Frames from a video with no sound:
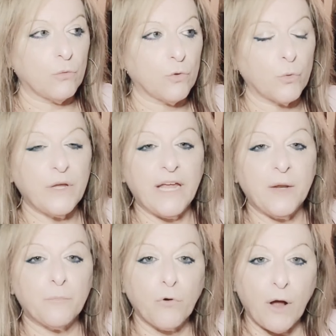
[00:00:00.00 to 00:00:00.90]

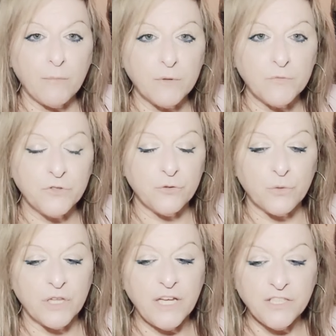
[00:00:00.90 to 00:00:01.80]
created problems in the
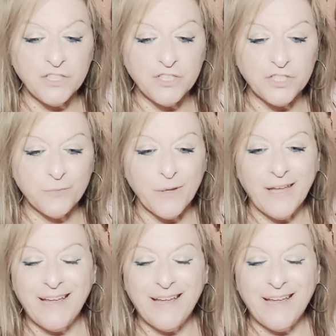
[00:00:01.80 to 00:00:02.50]
relationship,